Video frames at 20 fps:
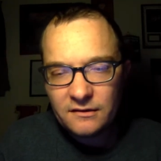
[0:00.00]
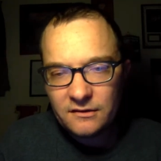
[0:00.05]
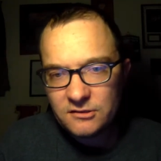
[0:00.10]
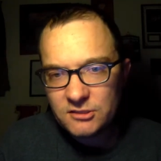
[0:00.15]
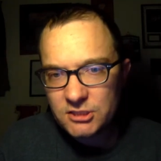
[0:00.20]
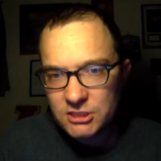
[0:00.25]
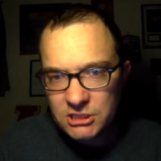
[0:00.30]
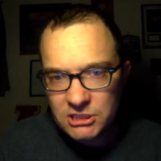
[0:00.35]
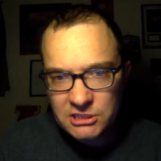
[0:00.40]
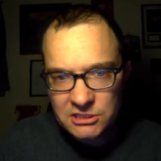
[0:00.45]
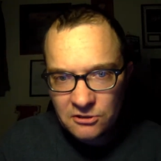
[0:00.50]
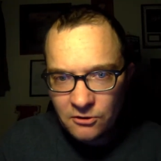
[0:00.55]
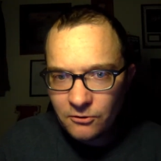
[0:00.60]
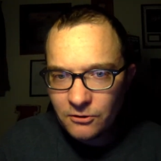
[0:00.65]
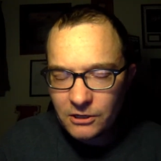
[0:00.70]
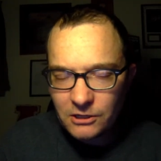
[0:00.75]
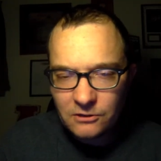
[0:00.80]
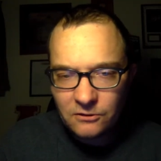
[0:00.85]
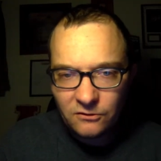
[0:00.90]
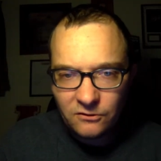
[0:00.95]

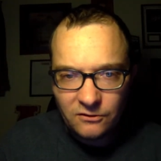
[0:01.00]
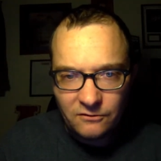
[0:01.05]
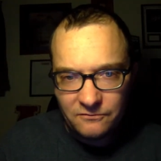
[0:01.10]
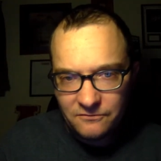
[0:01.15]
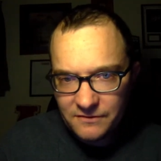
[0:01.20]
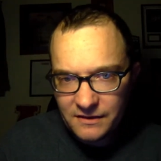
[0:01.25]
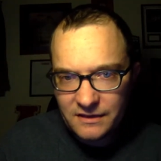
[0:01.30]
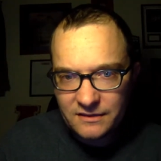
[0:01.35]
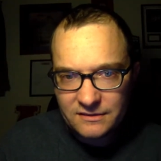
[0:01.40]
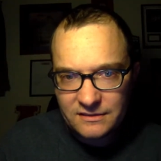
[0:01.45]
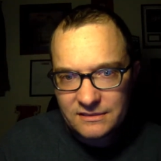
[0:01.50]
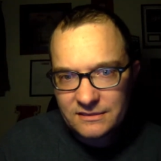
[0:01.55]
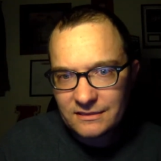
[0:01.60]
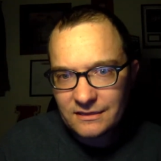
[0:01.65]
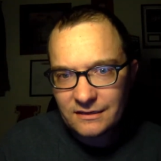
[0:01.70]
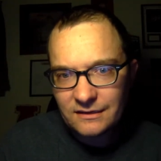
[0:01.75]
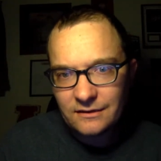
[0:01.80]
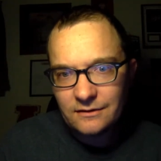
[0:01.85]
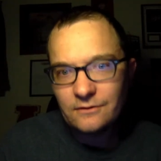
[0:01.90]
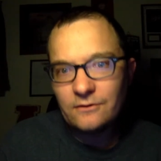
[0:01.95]
historical events
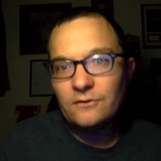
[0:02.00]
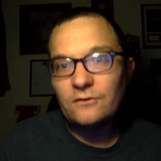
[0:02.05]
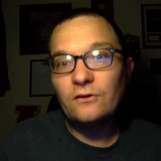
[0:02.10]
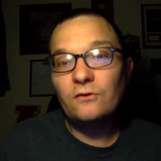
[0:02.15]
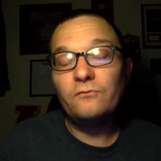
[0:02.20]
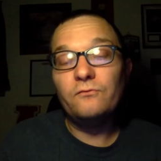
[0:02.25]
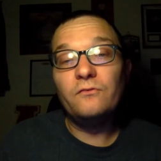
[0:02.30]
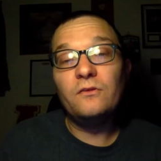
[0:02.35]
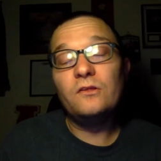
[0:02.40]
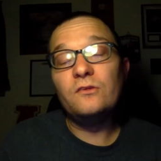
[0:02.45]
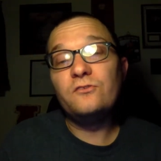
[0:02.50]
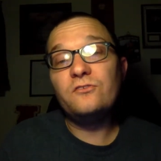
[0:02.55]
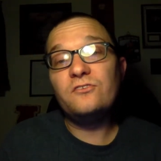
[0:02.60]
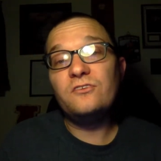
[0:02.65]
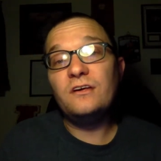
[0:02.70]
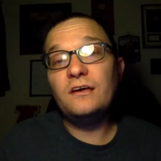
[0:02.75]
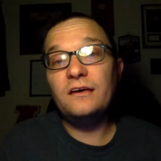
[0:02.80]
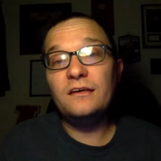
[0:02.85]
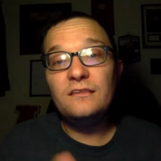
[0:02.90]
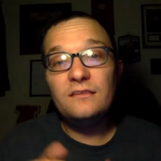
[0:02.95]
that occurred on those
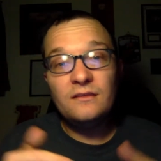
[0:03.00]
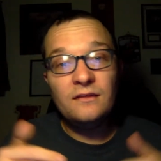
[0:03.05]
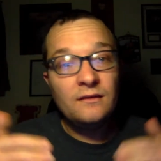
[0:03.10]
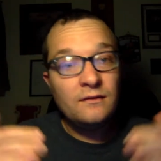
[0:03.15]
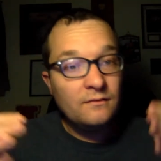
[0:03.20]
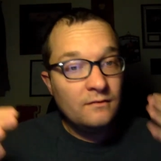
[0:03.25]
days,